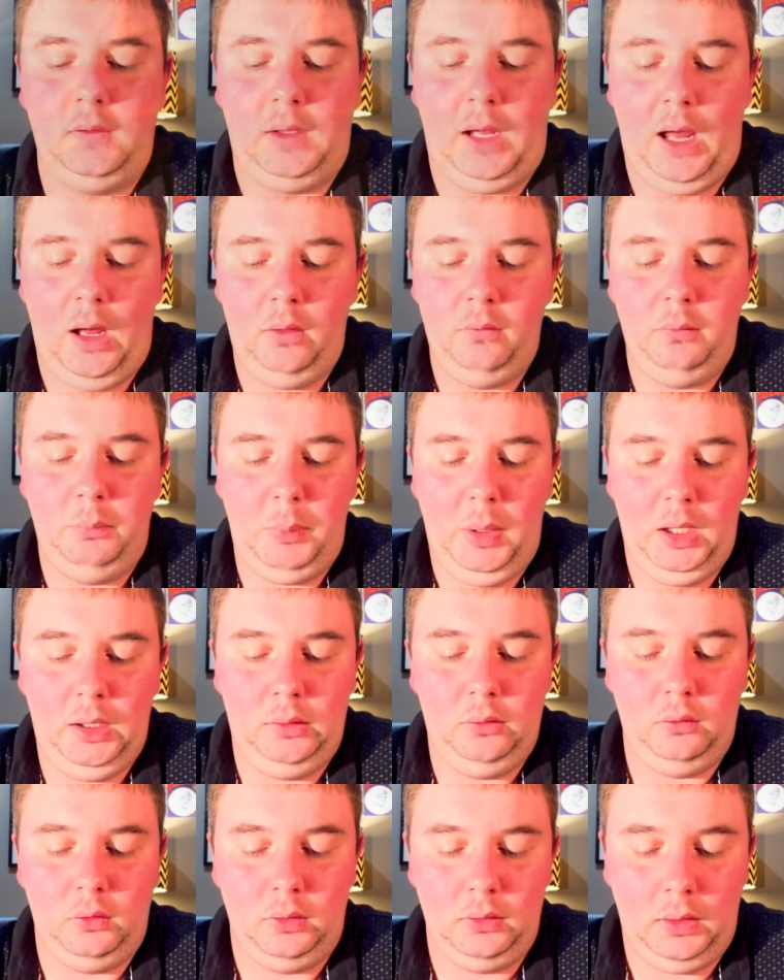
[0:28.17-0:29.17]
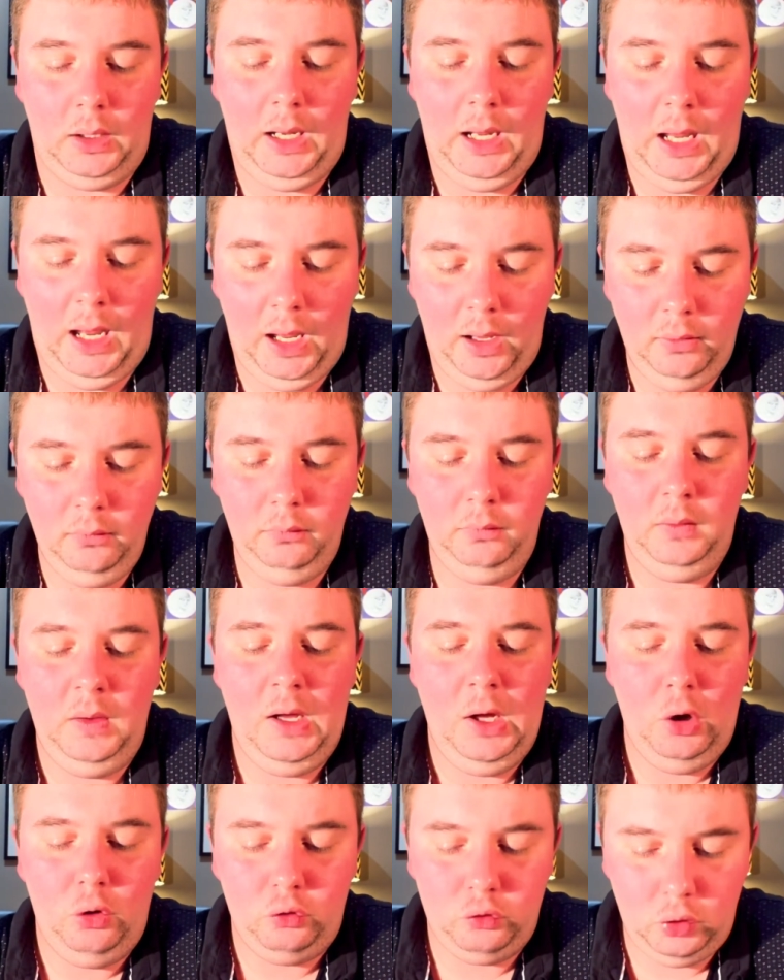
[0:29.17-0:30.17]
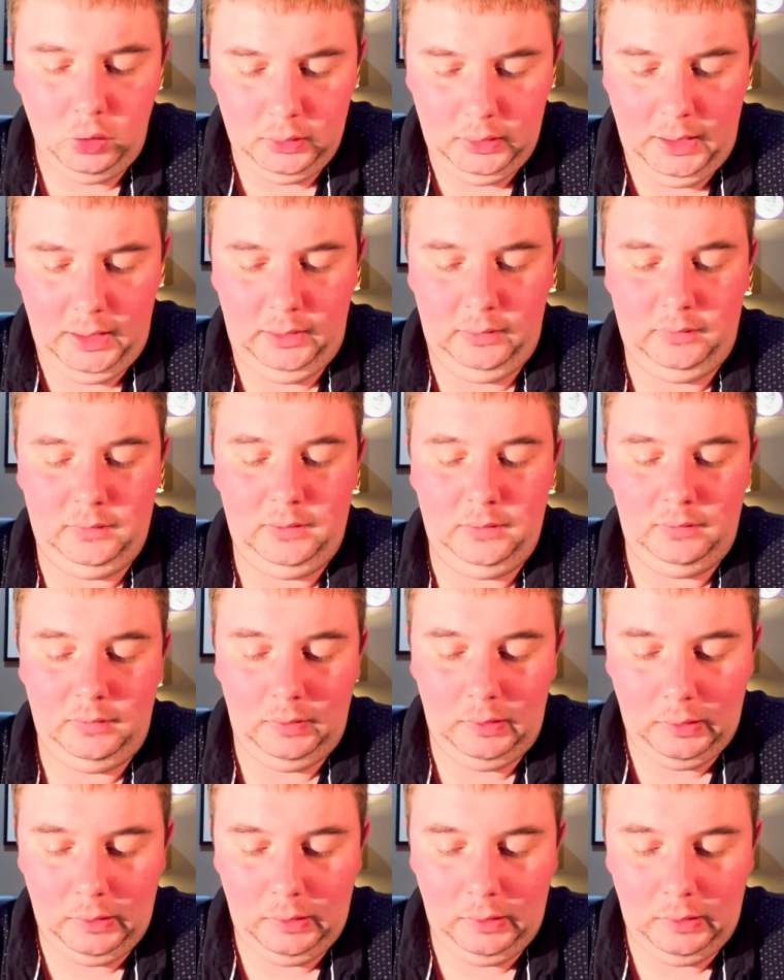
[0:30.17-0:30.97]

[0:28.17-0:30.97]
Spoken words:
have released